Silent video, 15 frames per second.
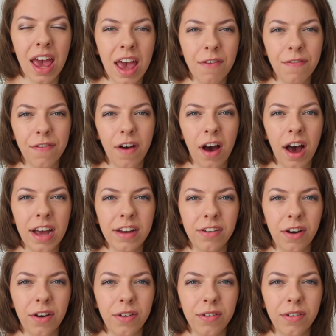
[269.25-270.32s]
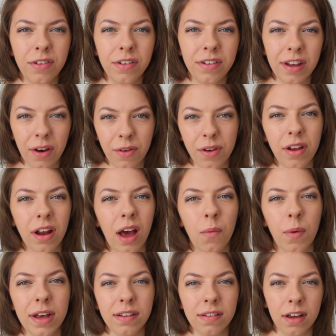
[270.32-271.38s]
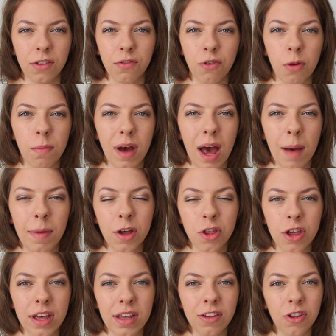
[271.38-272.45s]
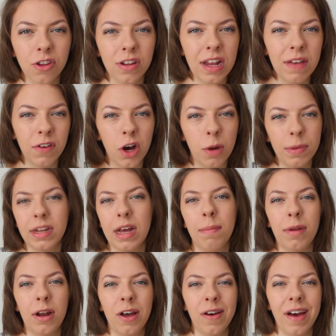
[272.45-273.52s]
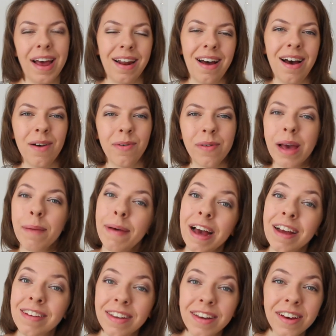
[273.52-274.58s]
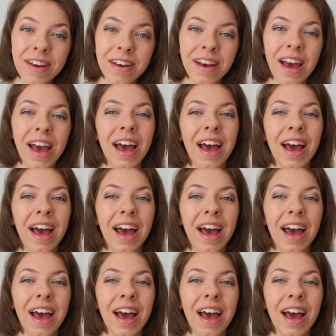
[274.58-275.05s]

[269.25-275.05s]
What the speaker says: If I don't tell you like where something's from or how much it is, just leave a comment down below and I will get back to you,